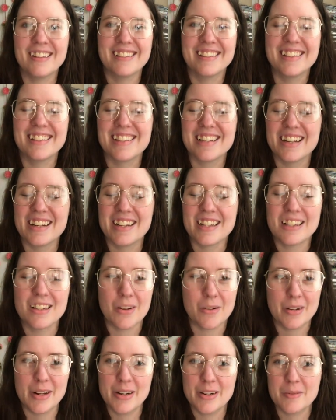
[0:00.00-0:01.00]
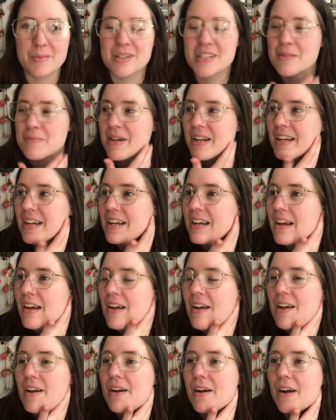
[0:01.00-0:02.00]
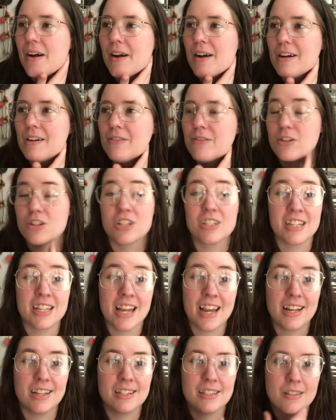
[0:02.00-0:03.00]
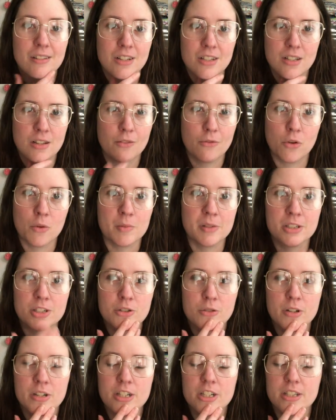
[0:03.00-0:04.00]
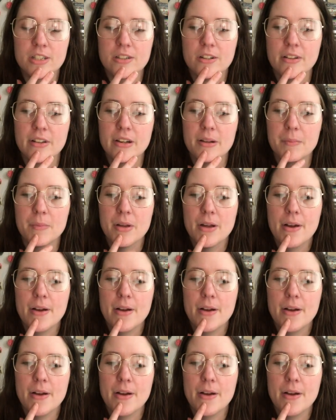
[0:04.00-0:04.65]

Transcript: instead of donating them to somebody uh, for just in case because of the formula shortages and all that.